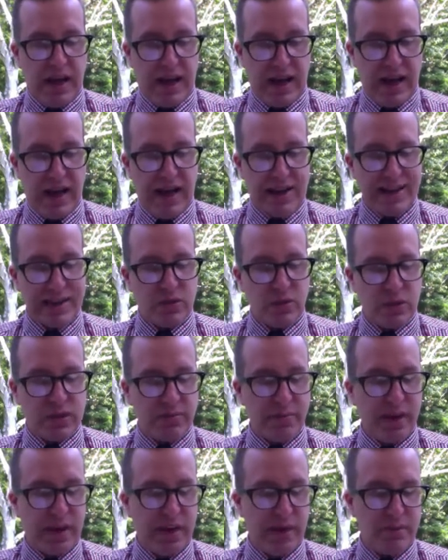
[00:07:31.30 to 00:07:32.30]
I had to twist
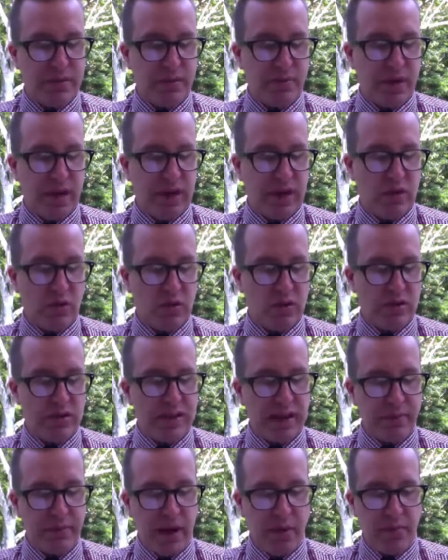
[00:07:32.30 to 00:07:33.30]
my hips a bit in order to
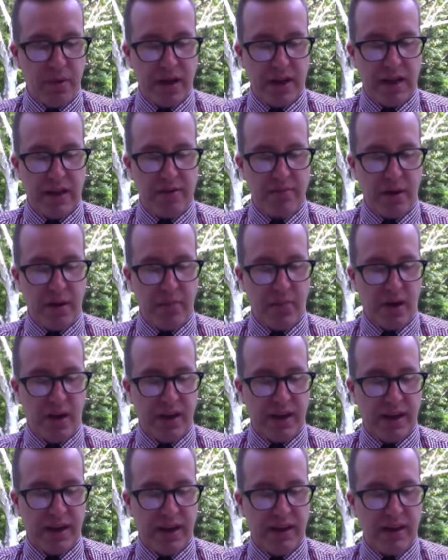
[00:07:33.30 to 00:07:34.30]
dig my money out of my
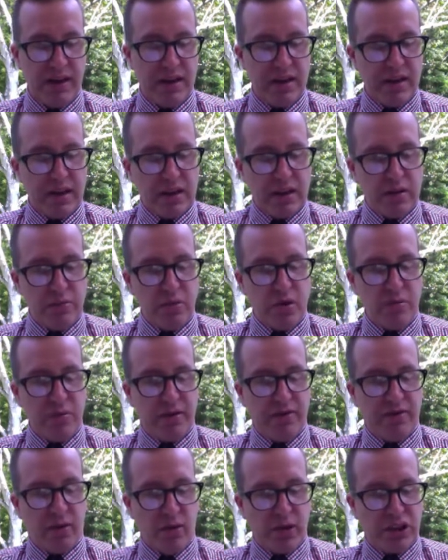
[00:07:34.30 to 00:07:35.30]
pocket. The
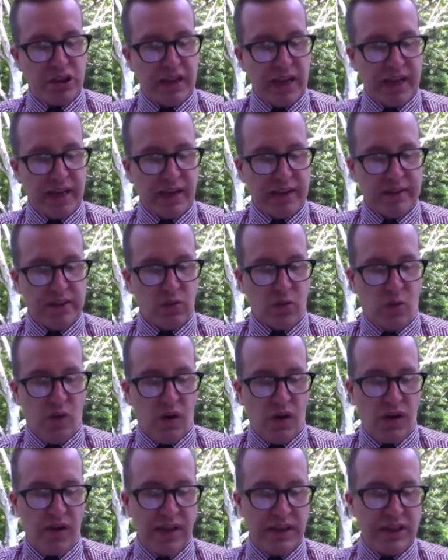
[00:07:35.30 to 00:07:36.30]
movement forced Jen against the
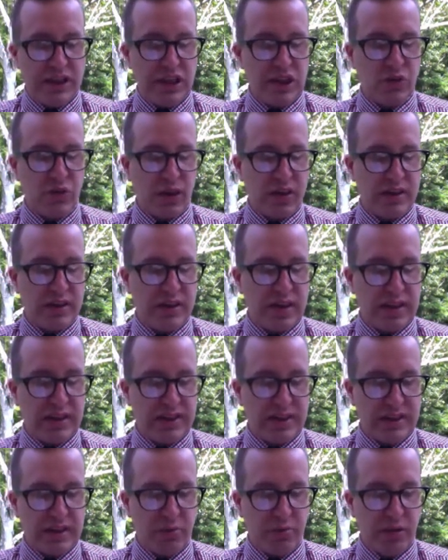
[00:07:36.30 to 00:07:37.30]
wall, and she grunted in
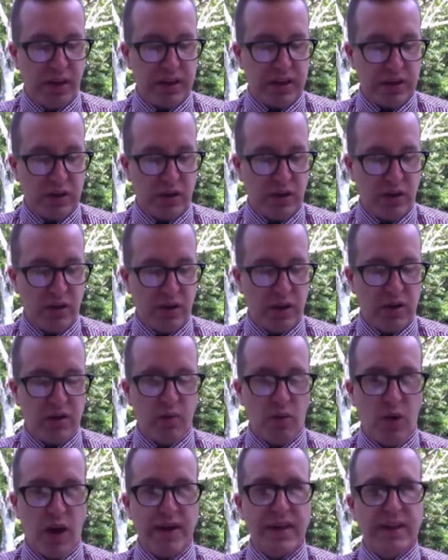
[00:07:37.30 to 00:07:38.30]
displeasure.
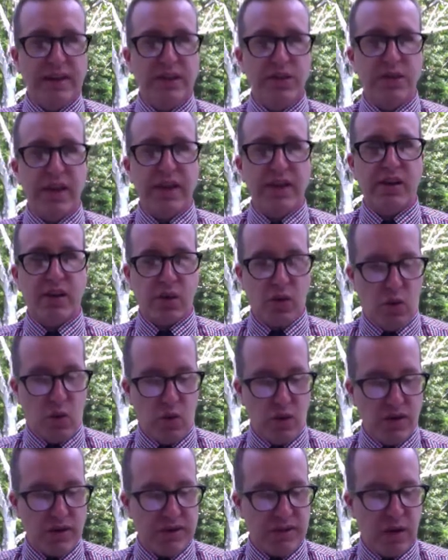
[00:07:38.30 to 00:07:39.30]
"Why didn't you get your
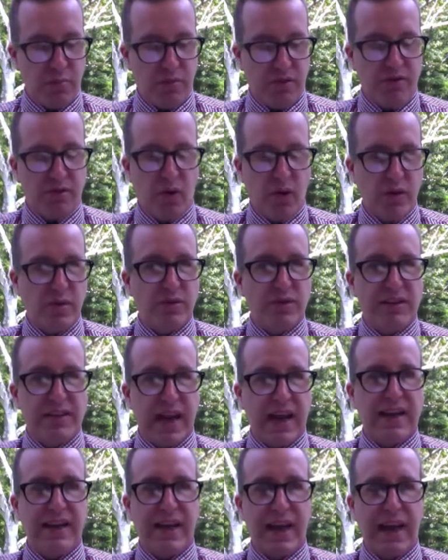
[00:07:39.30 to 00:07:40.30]
quarters out before you
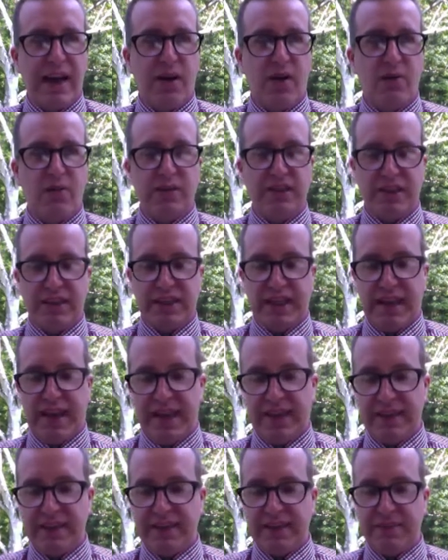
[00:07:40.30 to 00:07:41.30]
sat down?" she
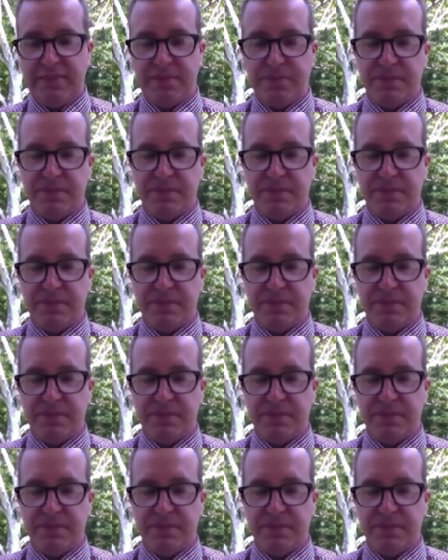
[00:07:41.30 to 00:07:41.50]
asked.